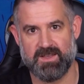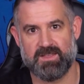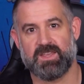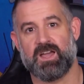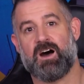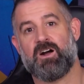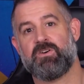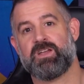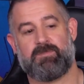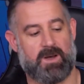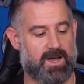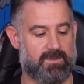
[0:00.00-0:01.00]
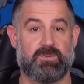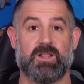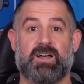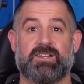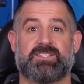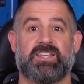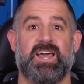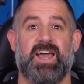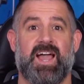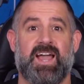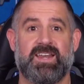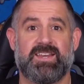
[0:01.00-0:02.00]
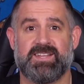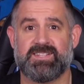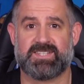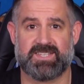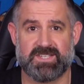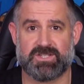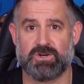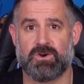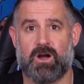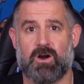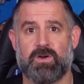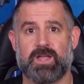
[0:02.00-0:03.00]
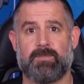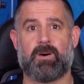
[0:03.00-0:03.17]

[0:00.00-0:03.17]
The Aria Pod Plus and its sister Aria